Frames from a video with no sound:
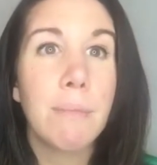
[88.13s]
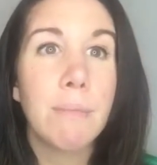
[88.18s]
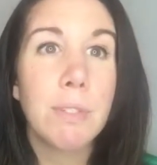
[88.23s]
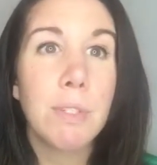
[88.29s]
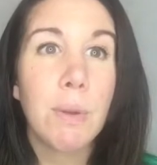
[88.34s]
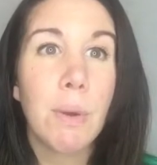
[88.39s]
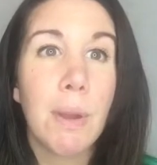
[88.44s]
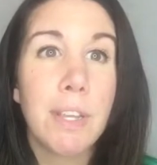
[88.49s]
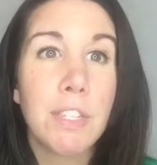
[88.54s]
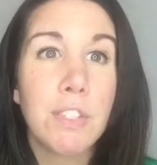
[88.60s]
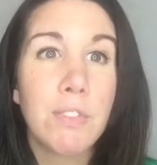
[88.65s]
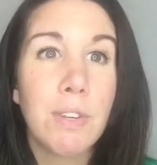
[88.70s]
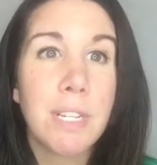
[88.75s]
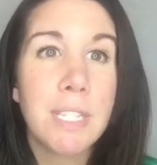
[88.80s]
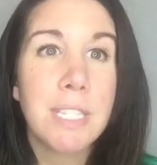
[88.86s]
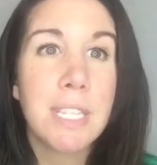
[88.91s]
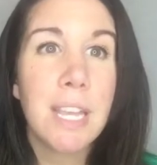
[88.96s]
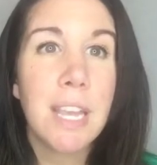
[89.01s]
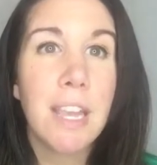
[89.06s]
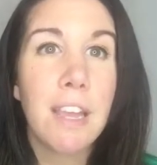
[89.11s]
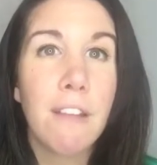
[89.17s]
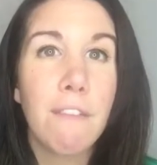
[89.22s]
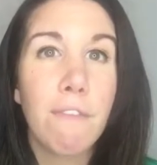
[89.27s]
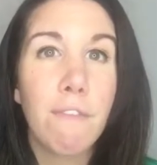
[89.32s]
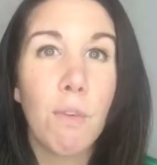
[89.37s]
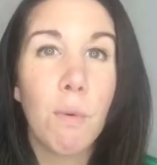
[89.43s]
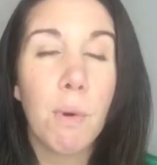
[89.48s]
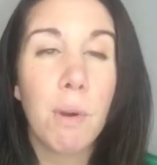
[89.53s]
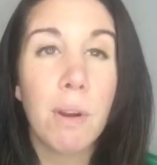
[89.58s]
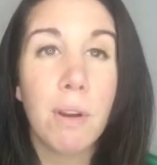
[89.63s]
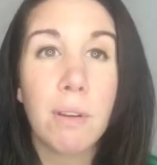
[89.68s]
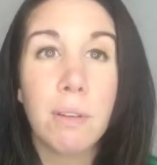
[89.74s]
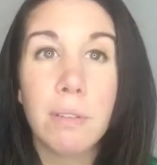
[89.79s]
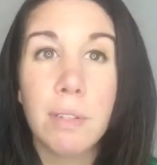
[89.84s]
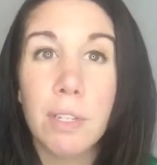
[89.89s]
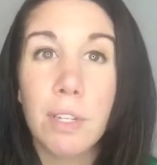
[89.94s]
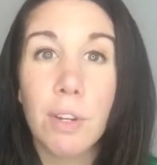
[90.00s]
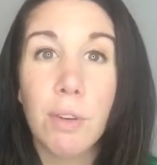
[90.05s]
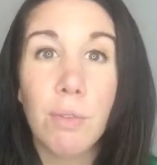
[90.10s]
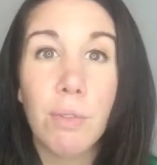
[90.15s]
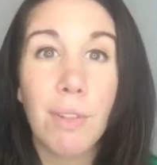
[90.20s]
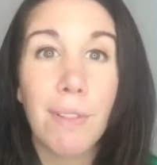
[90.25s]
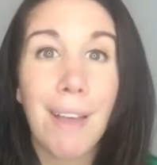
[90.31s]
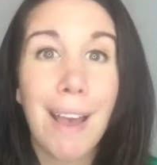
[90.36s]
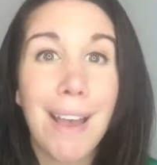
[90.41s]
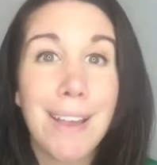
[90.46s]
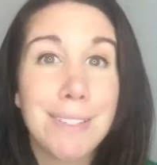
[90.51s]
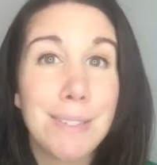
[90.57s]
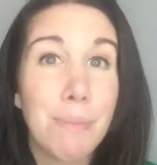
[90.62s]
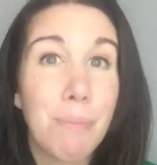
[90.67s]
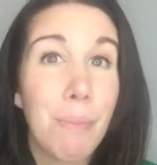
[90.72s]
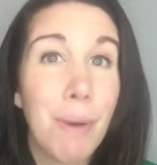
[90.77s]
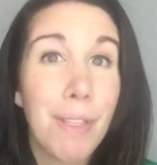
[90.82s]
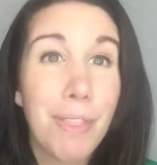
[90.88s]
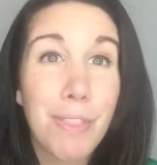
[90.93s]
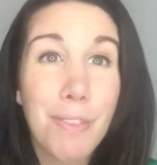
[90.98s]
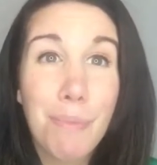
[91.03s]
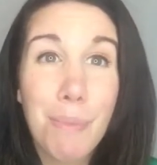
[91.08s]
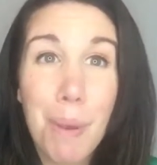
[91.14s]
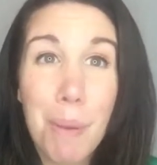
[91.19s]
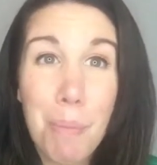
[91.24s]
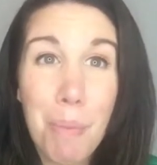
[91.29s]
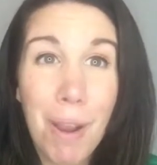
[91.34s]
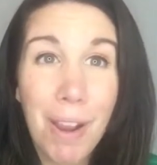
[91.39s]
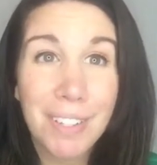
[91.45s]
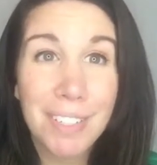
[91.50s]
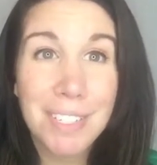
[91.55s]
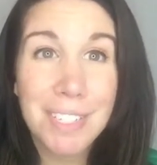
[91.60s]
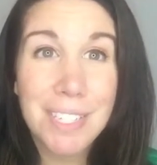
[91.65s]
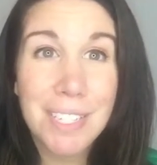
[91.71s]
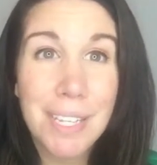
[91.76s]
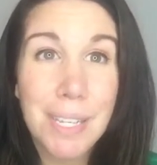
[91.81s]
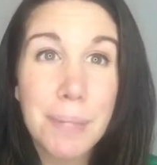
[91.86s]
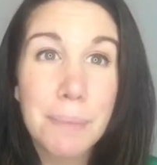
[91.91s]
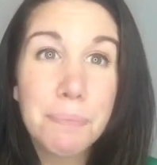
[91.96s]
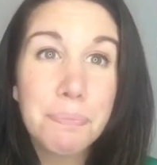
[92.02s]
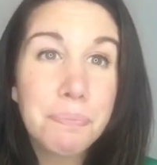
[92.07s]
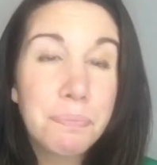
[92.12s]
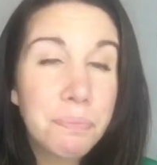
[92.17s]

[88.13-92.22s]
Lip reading: So I stress ate for, you know, the last month of my pregnancy.